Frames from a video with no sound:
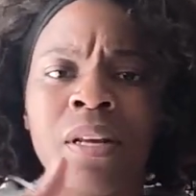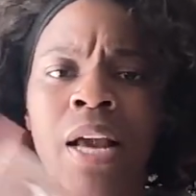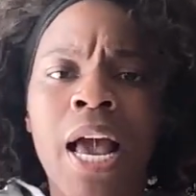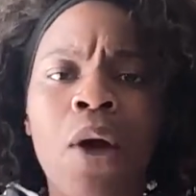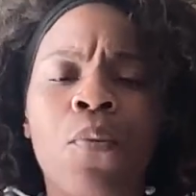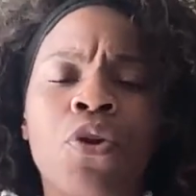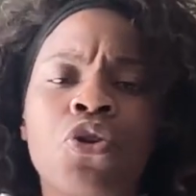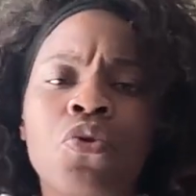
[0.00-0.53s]

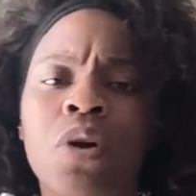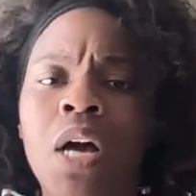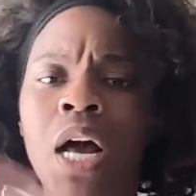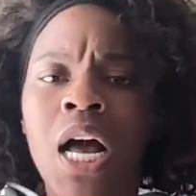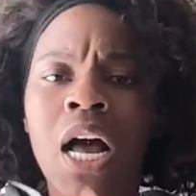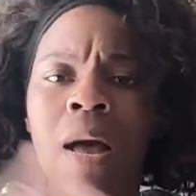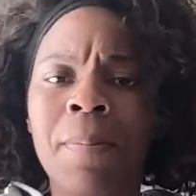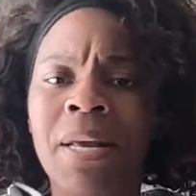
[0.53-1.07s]
And when you
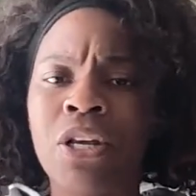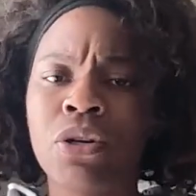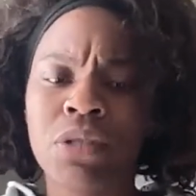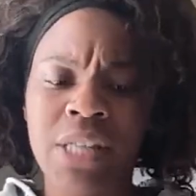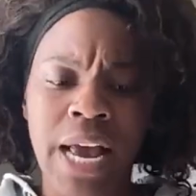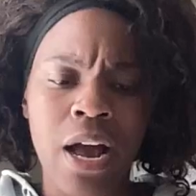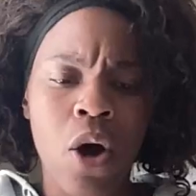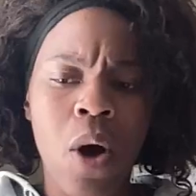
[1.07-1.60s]
come and you
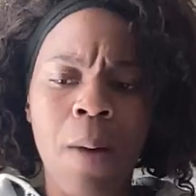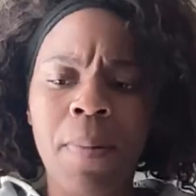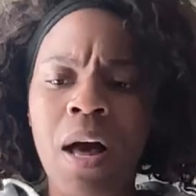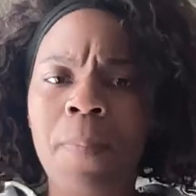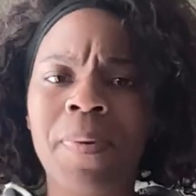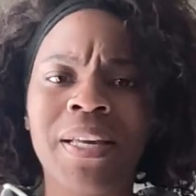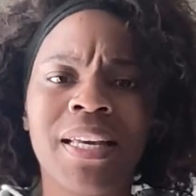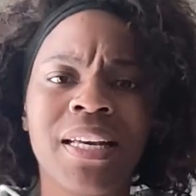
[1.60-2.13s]
say, oh, I'm
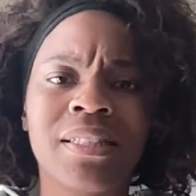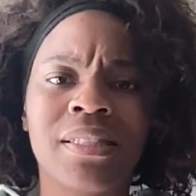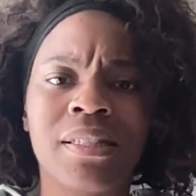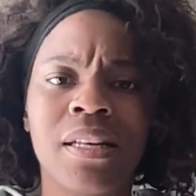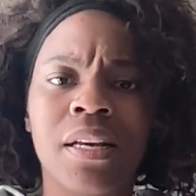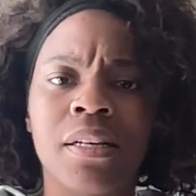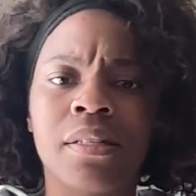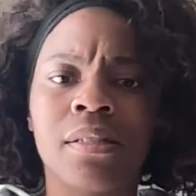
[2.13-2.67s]
up against
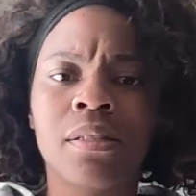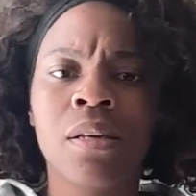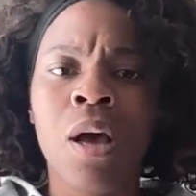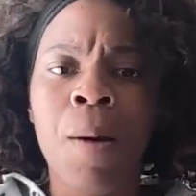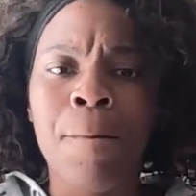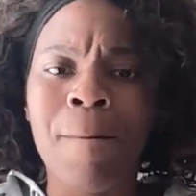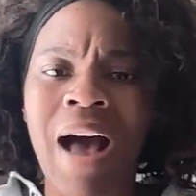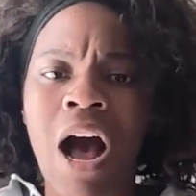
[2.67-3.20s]
this,
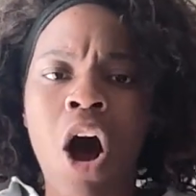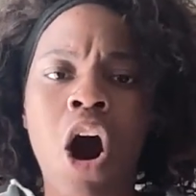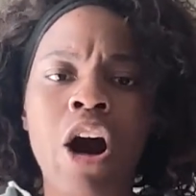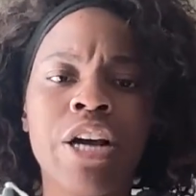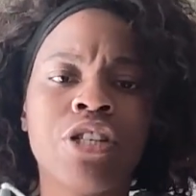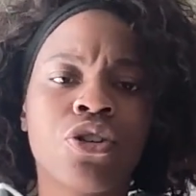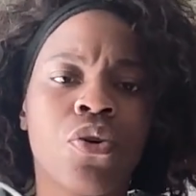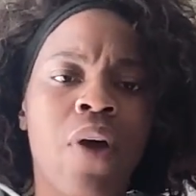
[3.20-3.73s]
my
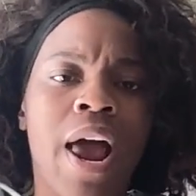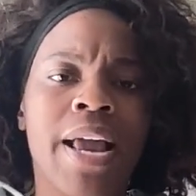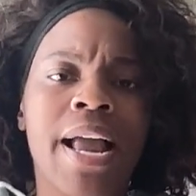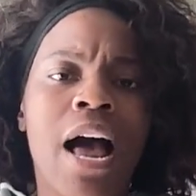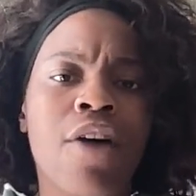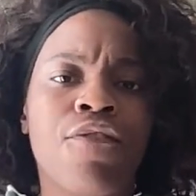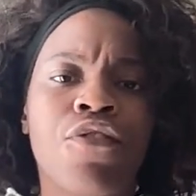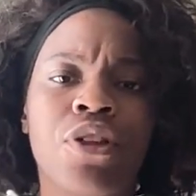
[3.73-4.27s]
heart is crying
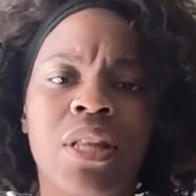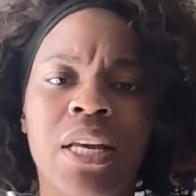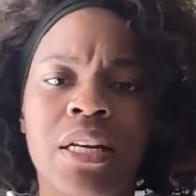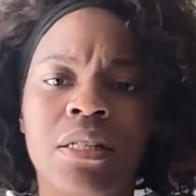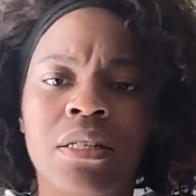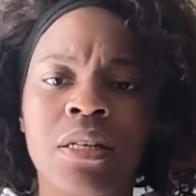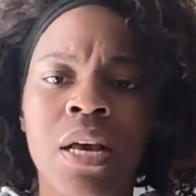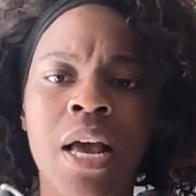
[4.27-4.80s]
out for
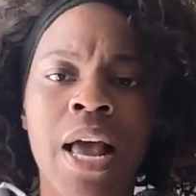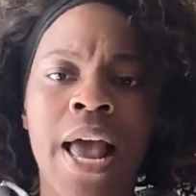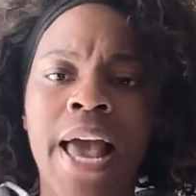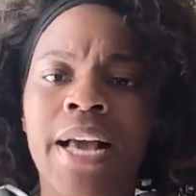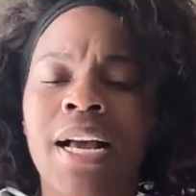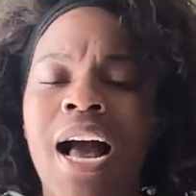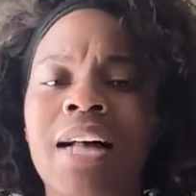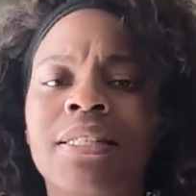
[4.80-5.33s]
this.
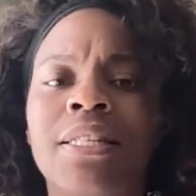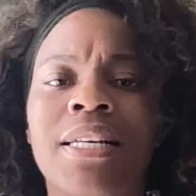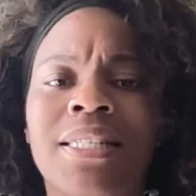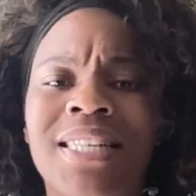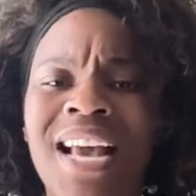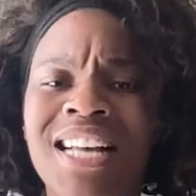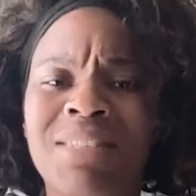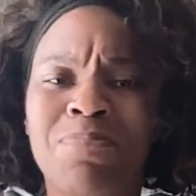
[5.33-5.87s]
And God says,
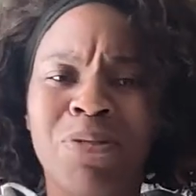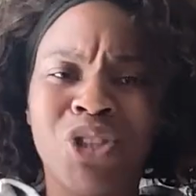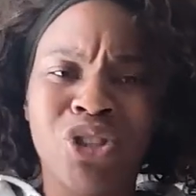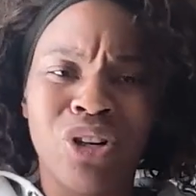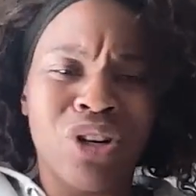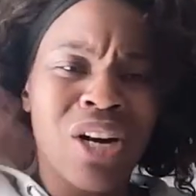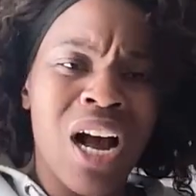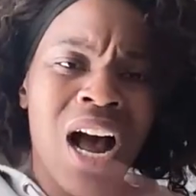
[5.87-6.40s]
yes, but
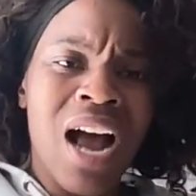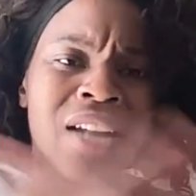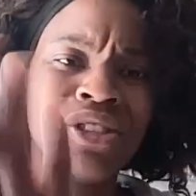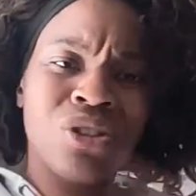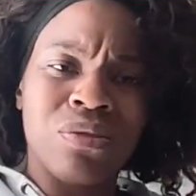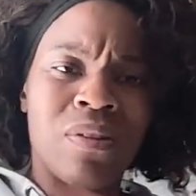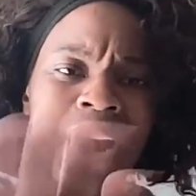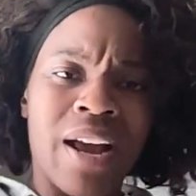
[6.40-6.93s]
your
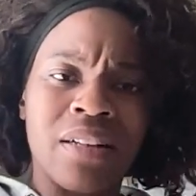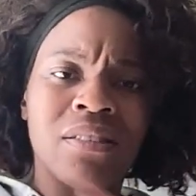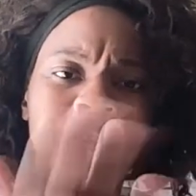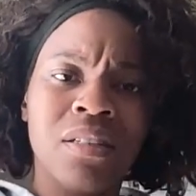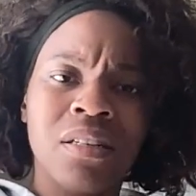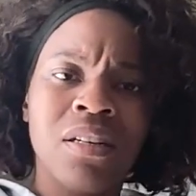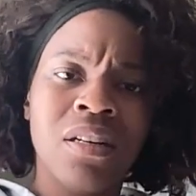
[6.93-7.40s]
contract.